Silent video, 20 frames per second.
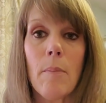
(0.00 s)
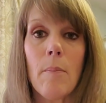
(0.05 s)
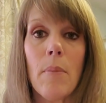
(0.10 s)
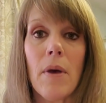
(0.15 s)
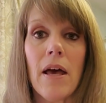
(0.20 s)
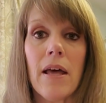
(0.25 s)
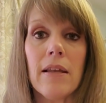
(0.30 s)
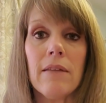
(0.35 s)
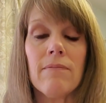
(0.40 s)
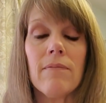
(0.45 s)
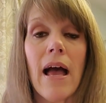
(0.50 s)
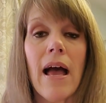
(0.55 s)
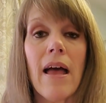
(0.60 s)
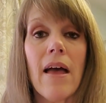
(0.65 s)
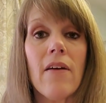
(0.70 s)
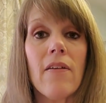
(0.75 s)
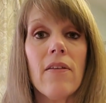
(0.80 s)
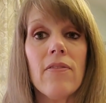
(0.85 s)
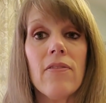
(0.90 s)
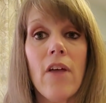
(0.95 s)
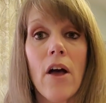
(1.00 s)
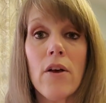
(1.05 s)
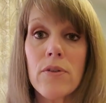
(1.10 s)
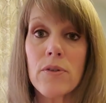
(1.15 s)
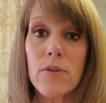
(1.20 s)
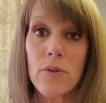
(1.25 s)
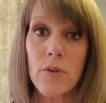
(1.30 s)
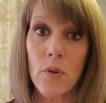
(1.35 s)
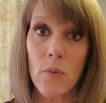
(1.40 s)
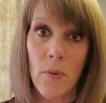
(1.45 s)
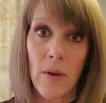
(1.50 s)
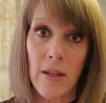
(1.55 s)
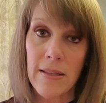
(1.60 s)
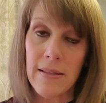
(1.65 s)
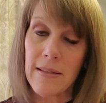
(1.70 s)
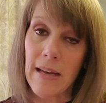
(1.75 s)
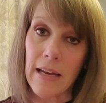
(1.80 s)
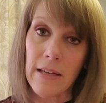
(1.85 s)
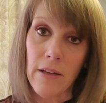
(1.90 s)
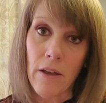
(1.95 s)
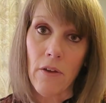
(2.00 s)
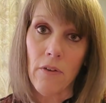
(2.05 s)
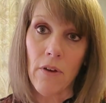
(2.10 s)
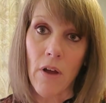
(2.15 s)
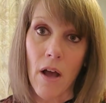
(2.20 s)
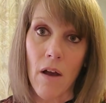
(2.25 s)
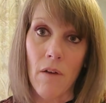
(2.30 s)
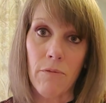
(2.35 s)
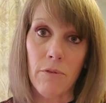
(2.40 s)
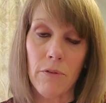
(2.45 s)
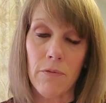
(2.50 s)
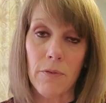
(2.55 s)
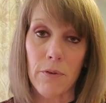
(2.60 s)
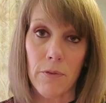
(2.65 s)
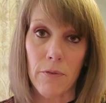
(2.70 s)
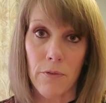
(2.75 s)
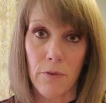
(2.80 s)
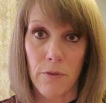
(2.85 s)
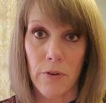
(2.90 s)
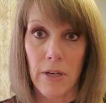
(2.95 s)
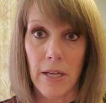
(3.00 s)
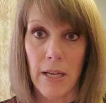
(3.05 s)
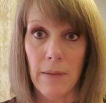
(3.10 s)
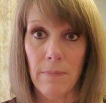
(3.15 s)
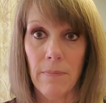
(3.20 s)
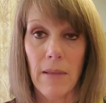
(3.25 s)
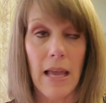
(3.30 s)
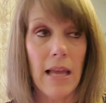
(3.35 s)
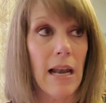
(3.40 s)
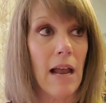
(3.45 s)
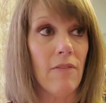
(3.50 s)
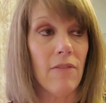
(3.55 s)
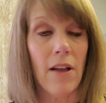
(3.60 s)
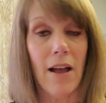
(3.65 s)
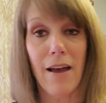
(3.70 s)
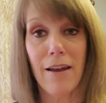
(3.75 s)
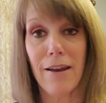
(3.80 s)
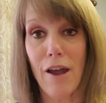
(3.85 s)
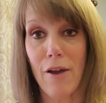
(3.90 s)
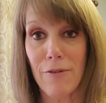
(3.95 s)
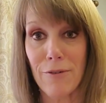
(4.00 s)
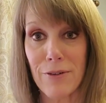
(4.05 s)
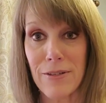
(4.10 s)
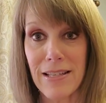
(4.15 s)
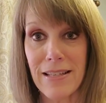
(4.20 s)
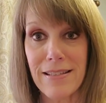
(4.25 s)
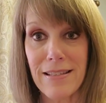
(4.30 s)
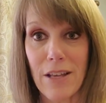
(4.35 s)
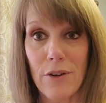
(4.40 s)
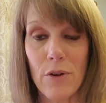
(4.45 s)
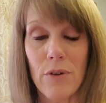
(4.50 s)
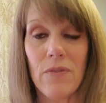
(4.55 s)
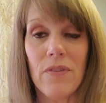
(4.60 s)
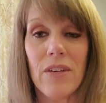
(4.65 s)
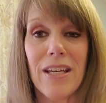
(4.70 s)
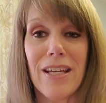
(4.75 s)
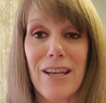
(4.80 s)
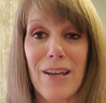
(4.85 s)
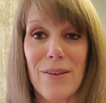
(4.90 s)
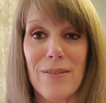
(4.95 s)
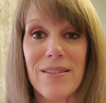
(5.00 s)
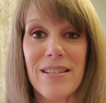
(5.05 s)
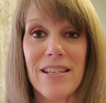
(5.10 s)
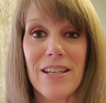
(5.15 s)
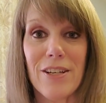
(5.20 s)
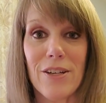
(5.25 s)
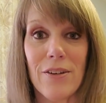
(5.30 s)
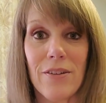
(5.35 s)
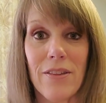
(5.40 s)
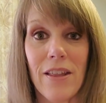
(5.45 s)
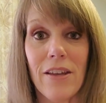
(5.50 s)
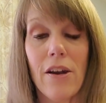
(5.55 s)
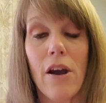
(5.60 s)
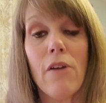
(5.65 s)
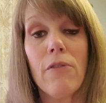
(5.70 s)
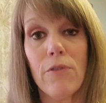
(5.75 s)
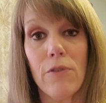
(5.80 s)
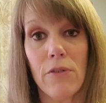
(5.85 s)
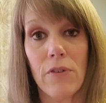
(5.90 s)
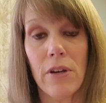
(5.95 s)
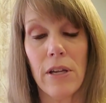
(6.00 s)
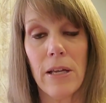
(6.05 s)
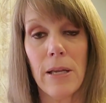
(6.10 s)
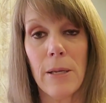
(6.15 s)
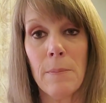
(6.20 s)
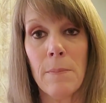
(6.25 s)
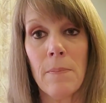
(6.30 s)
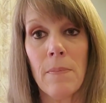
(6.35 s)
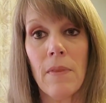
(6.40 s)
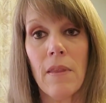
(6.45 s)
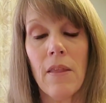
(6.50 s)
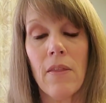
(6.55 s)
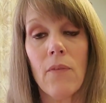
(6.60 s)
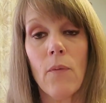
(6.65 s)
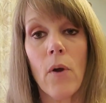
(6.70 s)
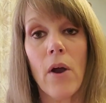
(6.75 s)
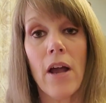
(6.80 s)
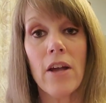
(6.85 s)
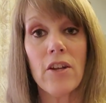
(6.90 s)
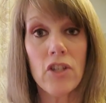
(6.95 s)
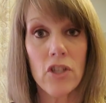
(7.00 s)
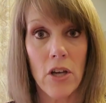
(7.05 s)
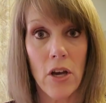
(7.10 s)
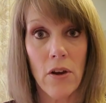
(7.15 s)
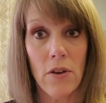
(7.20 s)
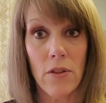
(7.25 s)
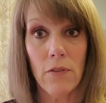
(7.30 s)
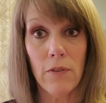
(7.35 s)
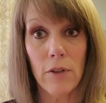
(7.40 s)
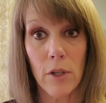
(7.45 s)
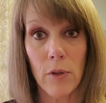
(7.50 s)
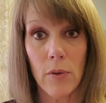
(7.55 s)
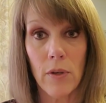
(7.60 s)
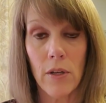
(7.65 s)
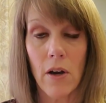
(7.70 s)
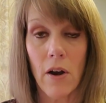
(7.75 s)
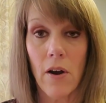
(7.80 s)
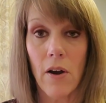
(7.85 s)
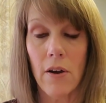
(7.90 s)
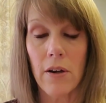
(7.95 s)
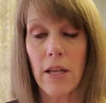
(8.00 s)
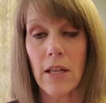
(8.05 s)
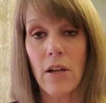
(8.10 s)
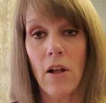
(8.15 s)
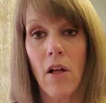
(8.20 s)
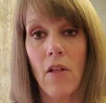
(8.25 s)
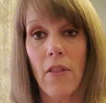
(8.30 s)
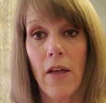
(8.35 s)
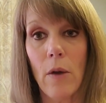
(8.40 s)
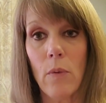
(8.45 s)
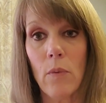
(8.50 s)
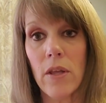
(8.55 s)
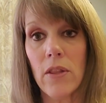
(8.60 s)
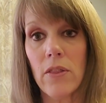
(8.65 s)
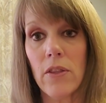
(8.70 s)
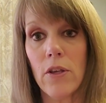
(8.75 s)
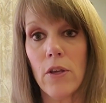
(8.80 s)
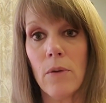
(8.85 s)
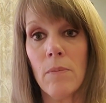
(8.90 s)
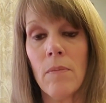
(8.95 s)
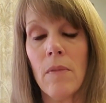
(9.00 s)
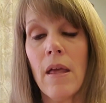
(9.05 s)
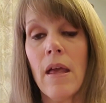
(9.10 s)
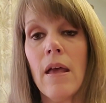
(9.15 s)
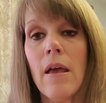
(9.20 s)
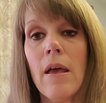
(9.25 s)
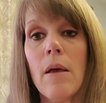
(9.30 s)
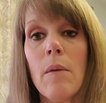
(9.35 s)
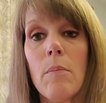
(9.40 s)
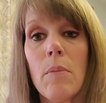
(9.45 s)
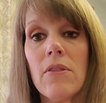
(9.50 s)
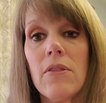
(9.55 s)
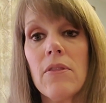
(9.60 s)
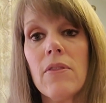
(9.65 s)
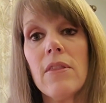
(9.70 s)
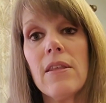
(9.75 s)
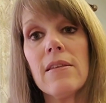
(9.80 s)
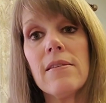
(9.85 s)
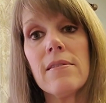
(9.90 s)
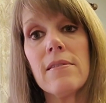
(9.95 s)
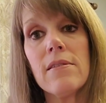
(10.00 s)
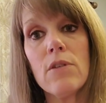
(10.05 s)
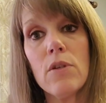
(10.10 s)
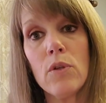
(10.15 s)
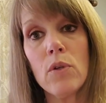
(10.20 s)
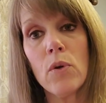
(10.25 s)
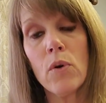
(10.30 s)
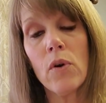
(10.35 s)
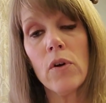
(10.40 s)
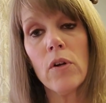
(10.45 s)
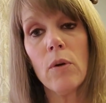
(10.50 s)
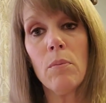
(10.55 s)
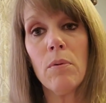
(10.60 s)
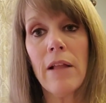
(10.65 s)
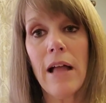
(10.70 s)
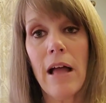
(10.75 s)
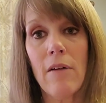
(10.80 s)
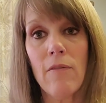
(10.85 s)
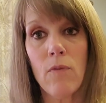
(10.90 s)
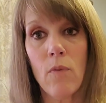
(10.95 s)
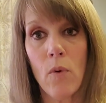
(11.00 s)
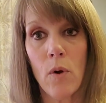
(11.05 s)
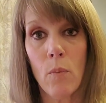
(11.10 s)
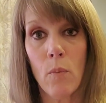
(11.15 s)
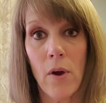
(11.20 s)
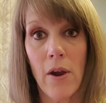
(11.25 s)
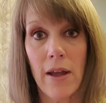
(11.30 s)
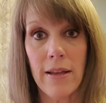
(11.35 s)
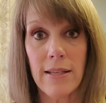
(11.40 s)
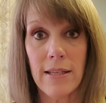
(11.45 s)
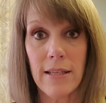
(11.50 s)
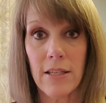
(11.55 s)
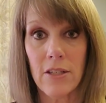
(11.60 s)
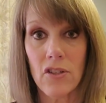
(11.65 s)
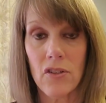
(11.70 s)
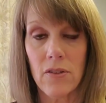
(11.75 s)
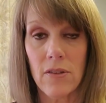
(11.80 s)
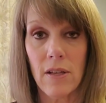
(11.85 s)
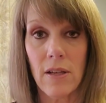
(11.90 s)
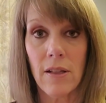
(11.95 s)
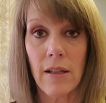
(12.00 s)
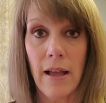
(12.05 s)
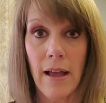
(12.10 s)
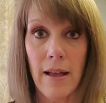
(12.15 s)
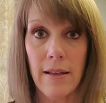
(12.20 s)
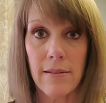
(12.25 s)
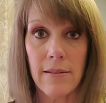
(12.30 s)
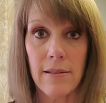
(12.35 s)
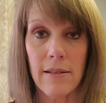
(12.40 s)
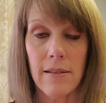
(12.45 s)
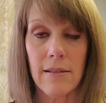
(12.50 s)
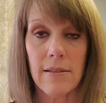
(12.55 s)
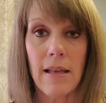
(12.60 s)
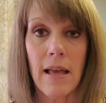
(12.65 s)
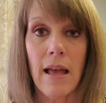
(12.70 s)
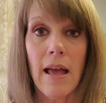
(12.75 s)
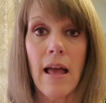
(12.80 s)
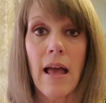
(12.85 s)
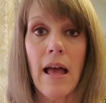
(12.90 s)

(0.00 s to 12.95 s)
But those are the ones that I don't offer for free. And I've got over 600 videos here that are free where I share the fluid art and all that with you. But this tutorial platform where I teach the classes,